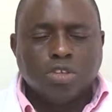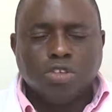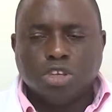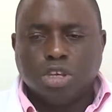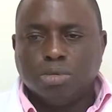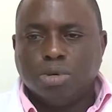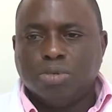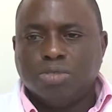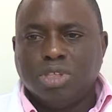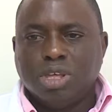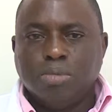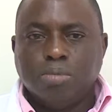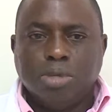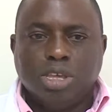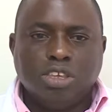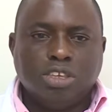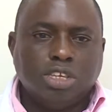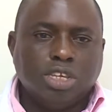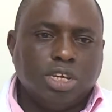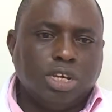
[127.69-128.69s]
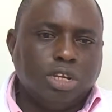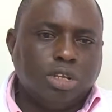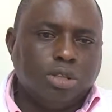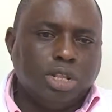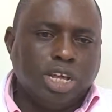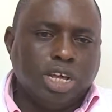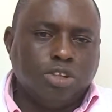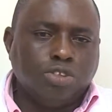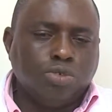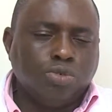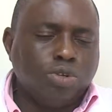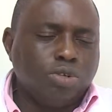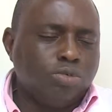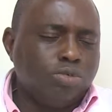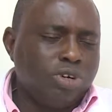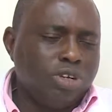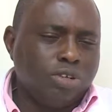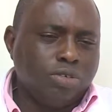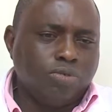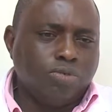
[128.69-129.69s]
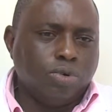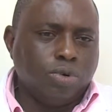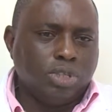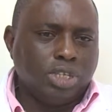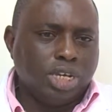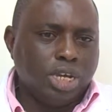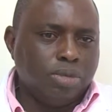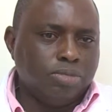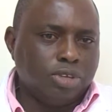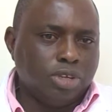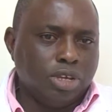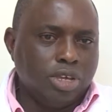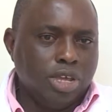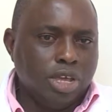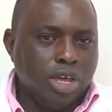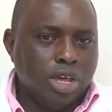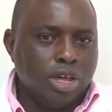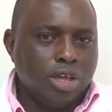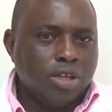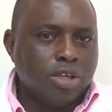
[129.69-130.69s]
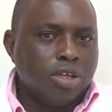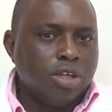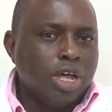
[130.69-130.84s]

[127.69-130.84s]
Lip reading: Some of them may see it like 3 to 4 times a year,